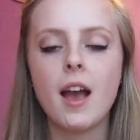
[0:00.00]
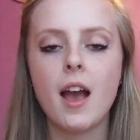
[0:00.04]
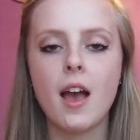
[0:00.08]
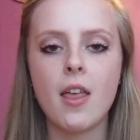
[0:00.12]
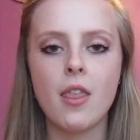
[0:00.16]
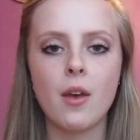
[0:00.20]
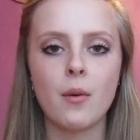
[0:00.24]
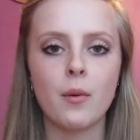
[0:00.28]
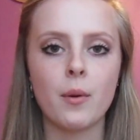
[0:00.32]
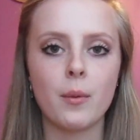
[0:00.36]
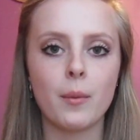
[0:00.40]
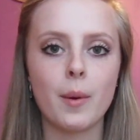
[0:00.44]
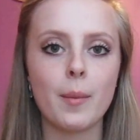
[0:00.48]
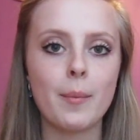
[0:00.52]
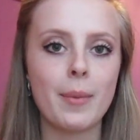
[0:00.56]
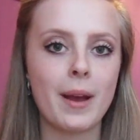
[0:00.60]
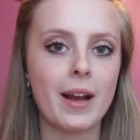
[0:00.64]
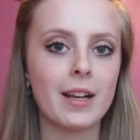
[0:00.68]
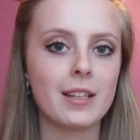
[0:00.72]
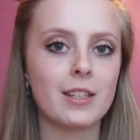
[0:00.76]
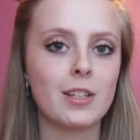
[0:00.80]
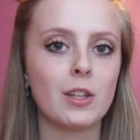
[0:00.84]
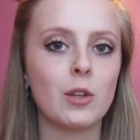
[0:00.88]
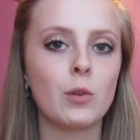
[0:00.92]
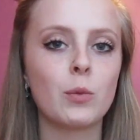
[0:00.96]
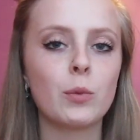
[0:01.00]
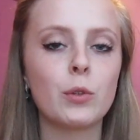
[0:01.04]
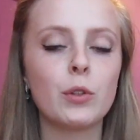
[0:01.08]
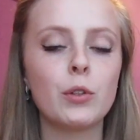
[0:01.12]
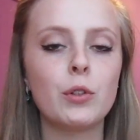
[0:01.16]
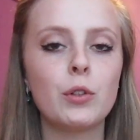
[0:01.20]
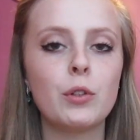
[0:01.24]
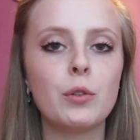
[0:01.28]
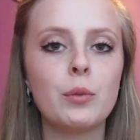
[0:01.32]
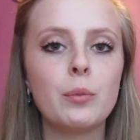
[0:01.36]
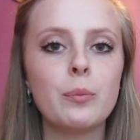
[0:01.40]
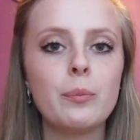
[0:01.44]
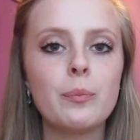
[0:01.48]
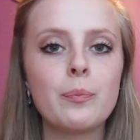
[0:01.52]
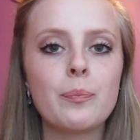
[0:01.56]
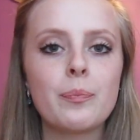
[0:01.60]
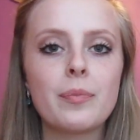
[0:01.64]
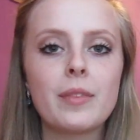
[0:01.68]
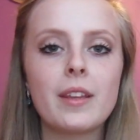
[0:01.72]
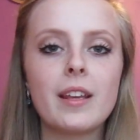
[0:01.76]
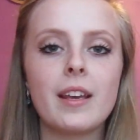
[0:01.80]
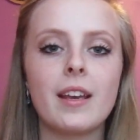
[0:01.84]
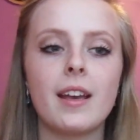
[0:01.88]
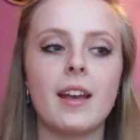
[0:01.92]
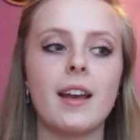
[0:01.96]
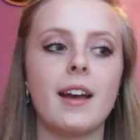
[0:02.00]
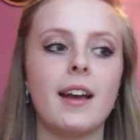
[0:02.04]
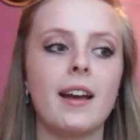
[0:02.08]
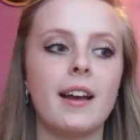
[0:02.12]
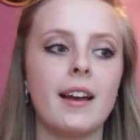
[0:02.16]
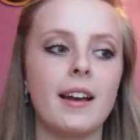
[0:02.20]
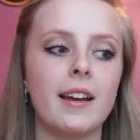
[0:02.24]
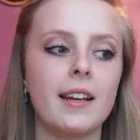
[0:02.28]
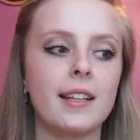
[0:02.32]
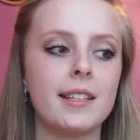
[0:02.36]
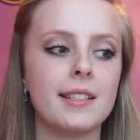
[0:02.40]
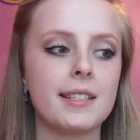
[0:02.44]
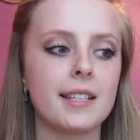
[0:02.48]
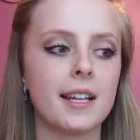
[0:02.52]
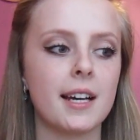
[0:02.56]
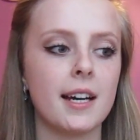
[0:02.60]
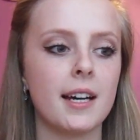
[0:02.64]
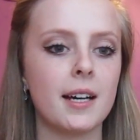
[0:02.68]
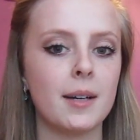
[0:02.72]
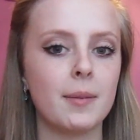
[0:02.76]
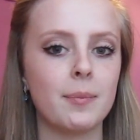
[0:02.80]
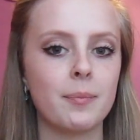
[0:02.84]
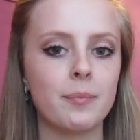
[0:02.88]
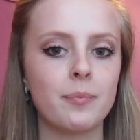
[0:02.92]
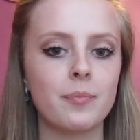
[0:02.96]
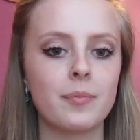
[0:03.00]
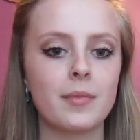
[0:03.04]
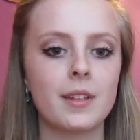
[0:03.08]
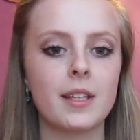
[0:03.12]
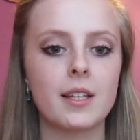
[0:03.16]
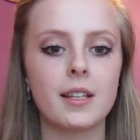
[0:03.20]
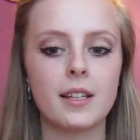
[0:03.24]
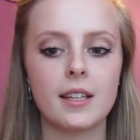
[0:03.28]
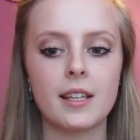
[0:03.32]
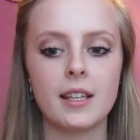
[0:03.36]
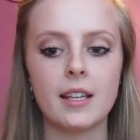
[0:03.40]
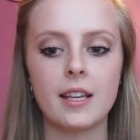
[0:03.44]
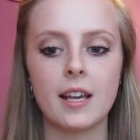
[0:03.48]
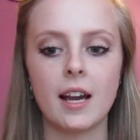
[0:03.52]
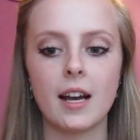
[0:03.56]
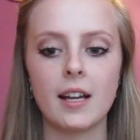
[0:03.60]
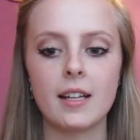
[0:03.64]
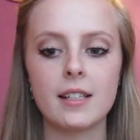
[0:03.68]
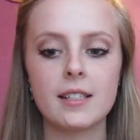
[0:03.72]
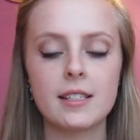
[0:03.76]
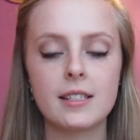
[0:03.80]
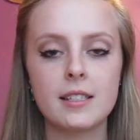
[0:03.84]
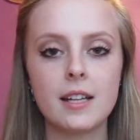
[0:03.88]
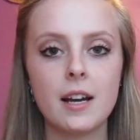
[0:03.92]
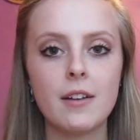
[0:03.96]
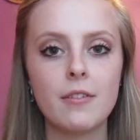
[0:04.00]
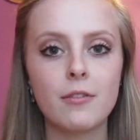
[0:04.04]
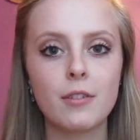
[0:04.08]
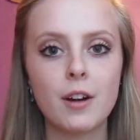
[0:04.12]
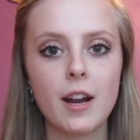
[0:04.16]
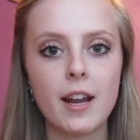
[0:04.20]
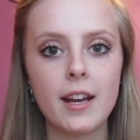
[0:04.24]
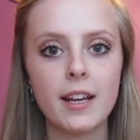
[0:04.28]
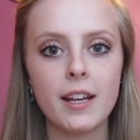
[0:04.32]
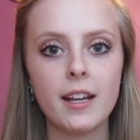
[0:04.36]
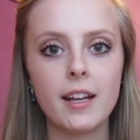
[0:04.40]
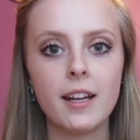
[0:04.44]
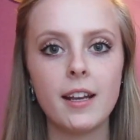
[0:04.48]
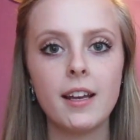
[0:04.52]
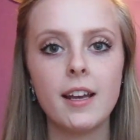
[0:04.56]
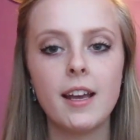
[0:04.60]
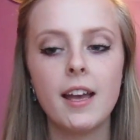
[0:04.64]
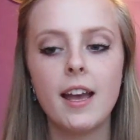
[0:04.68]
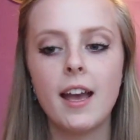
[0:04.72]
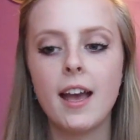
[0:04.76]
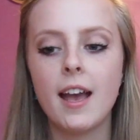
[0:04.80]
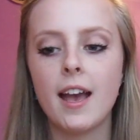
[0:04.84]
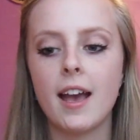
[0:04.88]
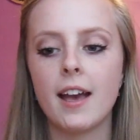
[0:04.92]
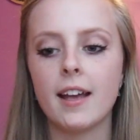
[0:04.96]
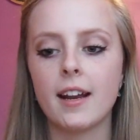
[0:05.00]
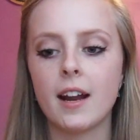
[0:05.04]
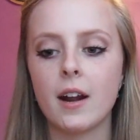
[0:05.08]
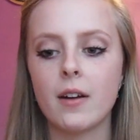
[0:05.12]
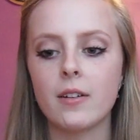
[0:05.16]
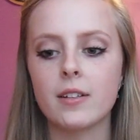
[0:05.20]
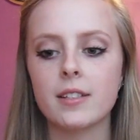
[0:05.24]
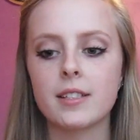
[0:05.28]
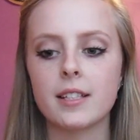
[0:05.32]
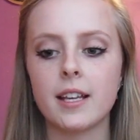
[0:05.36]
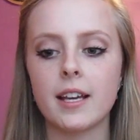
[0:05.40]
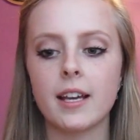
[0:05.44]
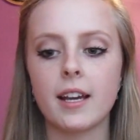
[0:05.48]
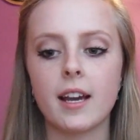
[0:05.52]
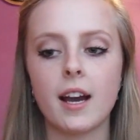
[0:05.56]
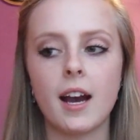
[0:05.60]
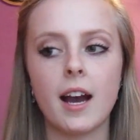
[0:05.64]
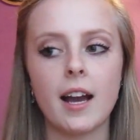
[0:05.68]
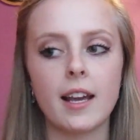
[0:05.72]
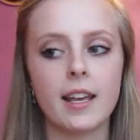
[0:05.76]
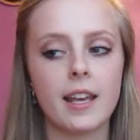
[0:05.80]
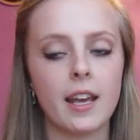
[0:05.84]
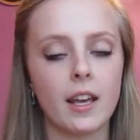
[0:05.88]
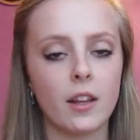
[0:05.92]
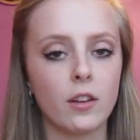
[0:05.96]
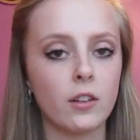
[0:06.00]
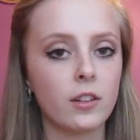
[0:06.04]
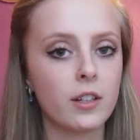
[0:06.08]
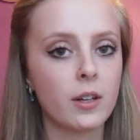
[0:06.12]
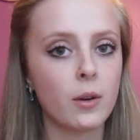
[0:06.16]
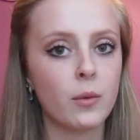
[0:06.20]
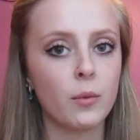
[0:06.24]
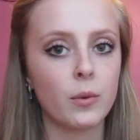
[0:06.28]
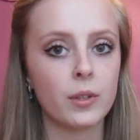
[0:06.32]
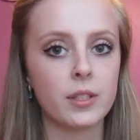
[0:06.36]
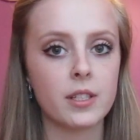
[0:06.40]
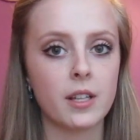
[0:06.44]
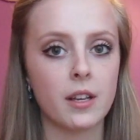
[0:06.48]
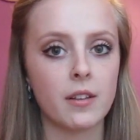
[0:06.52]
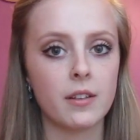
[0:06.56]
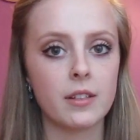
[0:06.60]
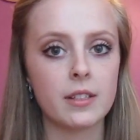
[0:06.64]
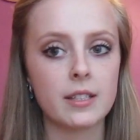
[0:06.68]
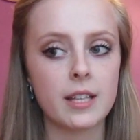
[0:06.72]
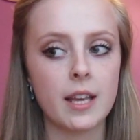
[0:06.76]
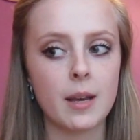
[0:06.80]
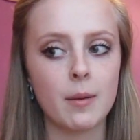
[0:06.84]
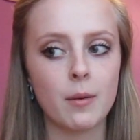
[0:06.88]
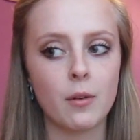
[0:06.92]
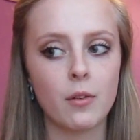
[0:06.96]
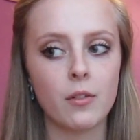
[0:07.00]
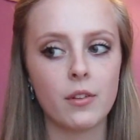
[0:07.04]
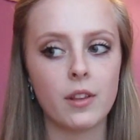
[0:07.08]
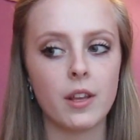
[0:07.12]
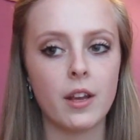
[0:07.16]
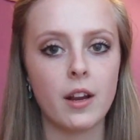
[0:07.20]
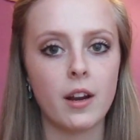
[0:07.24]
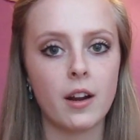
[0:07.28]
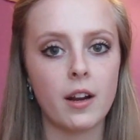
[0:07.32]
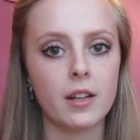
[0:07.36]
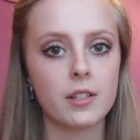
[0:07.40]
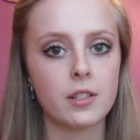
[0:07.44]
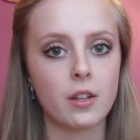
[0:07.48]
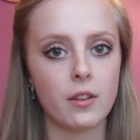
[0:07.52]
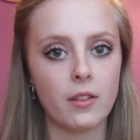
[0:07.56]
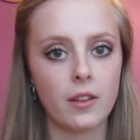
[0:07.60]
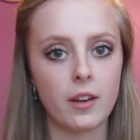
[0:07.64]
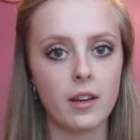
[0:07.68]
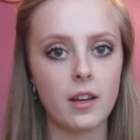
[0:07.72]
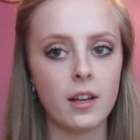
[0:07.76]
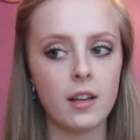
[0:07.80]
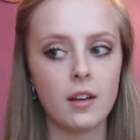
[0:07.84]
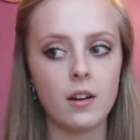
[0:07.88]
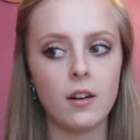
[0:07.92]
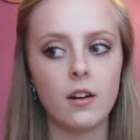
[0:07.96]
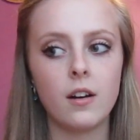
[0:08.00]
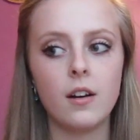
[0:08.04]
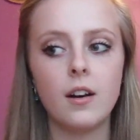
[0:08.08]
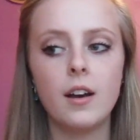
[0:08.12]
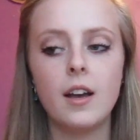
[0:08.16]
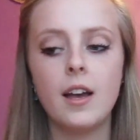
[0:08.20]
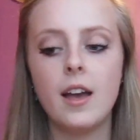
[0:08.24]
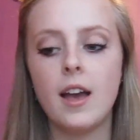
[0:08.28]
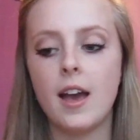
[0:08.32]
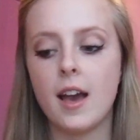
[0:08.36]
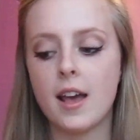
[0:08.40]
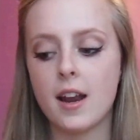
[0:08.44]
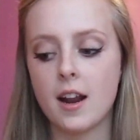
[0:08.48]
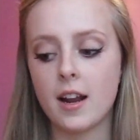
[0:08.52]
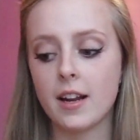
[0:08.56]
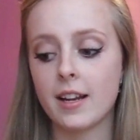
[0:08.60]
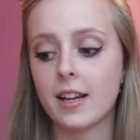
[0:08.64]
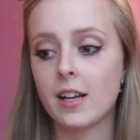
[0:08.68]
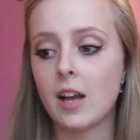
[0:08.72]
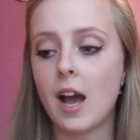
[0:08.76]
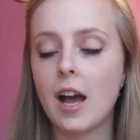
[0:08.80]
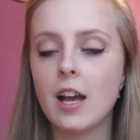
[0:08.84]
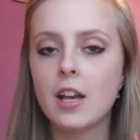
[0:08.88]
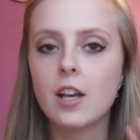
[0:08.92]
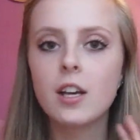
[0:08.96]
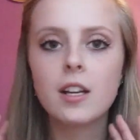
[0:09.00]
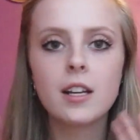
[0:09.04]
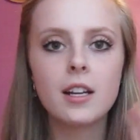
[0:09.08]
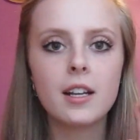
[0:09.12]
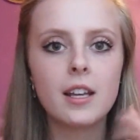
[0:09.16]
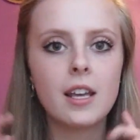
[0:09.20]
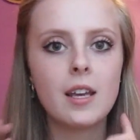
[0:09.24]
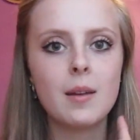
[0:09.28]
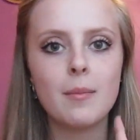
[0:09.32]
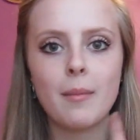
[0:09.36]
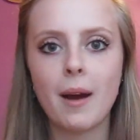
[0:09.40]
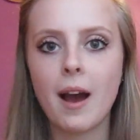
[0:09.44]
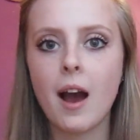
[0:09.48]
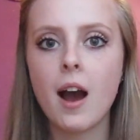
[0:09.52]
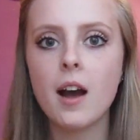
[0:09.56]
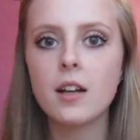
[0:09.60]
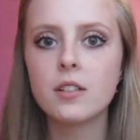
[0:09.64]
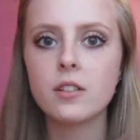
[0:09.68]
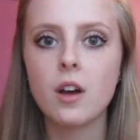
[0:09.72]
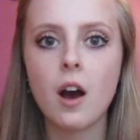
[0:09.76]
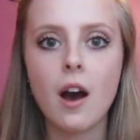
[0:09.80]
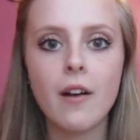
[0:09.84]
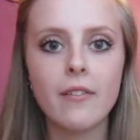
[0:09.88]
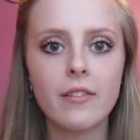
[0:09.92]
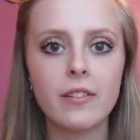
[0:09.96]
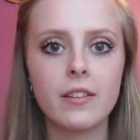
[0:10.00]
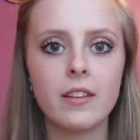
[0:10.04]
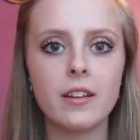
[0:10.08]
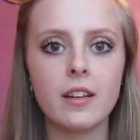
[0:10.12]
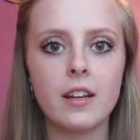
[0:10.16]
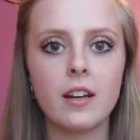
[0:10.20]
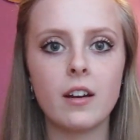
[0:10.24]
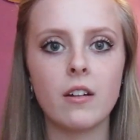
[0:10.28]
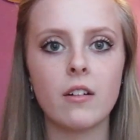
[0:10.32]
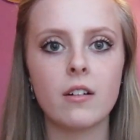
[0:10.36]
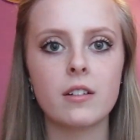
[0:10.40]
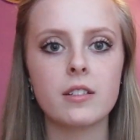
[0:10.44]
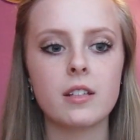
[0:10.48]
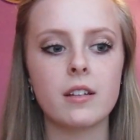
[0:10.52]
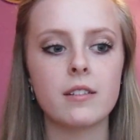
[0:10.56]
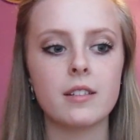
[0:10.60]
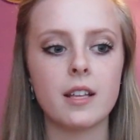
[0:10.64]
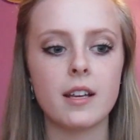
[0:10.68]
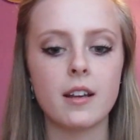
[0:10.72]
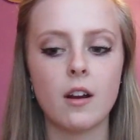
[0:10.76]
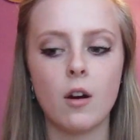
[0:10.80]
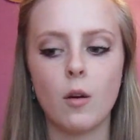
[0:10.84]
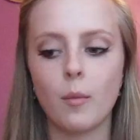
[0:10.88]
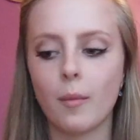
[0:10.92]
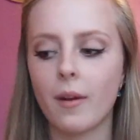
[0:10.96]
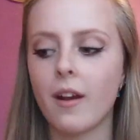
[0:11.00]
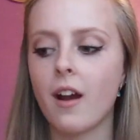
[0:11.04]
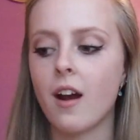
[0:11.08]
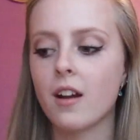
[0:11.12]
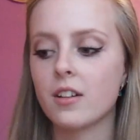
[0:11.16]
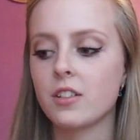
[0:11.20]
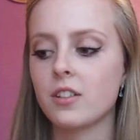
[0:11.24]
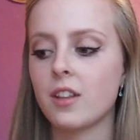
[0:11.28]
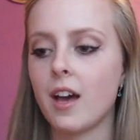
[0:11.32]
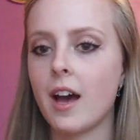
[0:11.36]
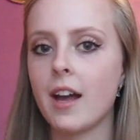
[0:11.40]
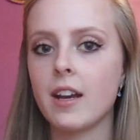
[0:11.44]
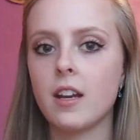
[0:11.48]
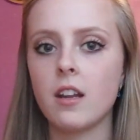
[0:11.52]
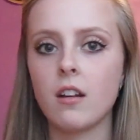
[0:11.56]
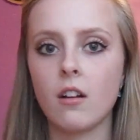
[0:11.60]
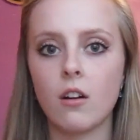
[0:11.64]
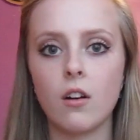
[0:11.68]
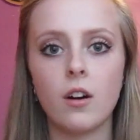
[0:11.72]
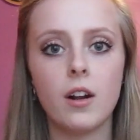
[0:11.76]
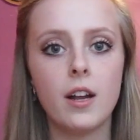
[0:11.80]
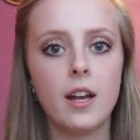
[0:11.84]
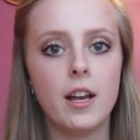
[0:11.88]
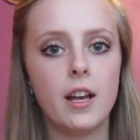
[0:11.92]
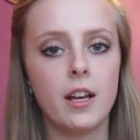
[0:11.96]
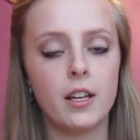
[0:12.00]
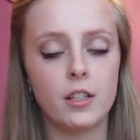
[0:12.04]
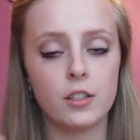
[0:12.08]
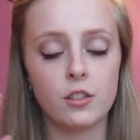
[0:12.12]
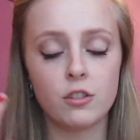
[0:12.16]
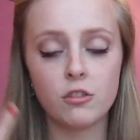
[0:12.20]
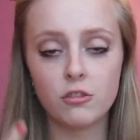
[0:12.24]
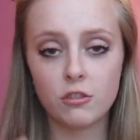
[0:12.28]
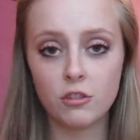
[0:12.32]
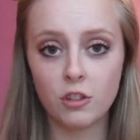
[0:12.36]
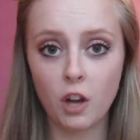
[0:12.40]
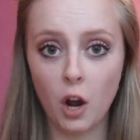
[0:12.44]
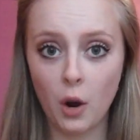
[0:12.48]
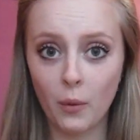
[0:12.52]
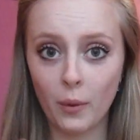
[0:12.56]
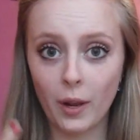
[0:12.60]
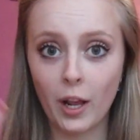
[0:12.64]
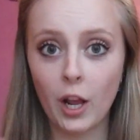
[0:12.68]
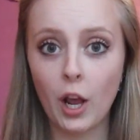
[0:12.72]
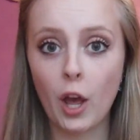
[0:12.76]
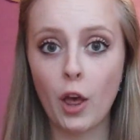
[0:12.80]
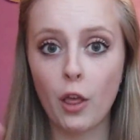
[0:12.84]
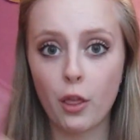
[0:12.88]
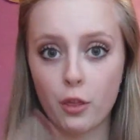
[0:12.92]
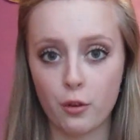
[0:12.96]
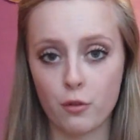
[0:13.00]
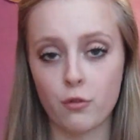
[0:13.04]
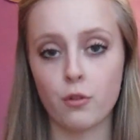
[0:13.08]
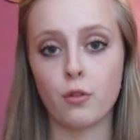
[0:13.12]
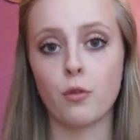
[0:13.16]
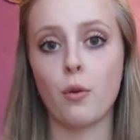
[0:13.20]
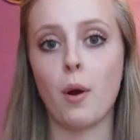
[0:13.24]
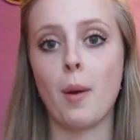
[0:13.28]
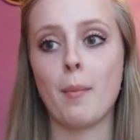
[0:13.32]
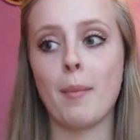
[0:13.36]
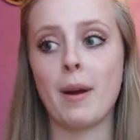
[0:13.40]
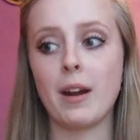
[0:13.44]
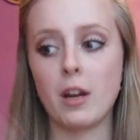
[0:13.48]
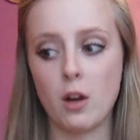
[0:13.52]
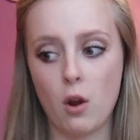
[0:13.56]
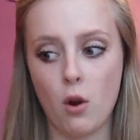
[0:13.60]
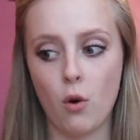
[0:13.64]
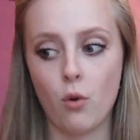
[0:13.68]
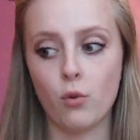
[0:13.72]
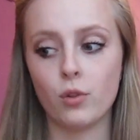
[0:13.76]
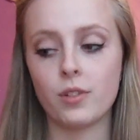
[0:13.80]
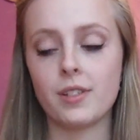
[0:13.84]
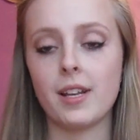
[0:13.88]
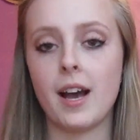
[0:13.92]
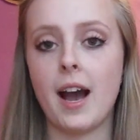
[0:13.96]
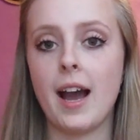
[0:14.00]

And then we went back to the room, and um, he got his stuff ready and I was like, I can't look at what's on the table over there. I saw the needle and I, I couldn't keep my eyes off of the needle because I was like, oh my gosh, that needle is going through my nose.